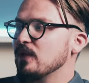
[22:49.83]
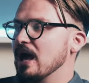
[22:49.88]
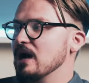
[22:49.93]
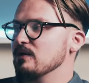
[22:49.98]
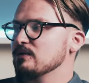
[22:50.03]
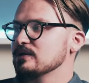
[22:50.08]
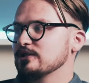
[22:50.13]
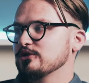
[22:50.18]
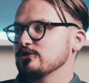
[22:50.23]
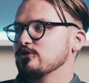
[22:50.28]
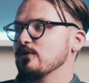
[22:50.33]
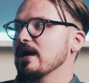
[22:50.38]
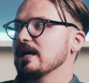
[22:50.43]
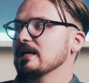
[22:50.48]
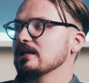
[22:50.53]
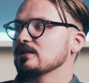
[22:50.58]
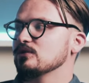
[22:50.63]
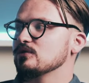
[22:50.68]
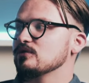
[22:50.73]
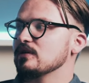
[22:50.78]
I was
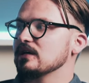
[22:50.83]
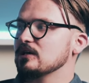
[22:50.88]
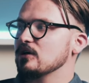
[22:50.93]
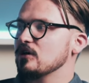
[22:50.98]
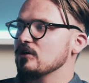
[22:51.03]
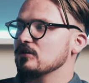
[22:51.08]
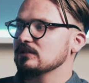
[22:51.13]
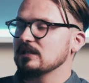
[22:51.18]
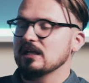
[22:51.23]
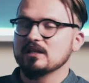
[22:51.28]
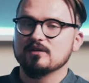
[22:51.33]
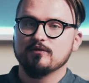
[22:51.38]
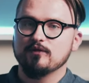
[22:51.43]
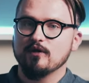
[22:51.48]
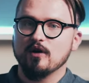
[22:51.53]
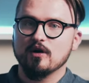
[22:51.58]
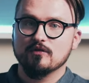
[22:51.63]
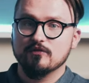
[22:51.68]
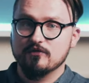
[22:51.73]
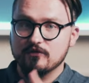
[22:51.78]
trying to record that
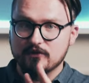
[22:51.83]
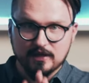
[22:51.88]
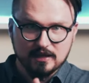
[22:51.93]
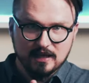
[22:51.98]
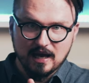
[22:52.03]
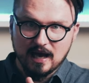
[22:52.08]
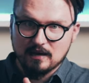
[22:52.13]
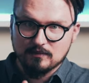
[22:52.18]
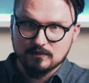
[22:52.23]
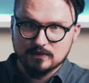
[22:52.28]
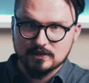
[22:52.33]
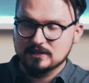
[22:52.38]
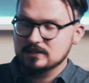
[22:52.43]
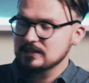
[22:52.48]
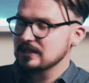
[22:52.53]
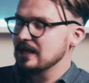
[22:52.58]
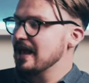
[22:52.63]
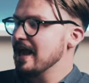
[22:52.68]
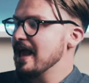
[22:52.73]
vlog 3 times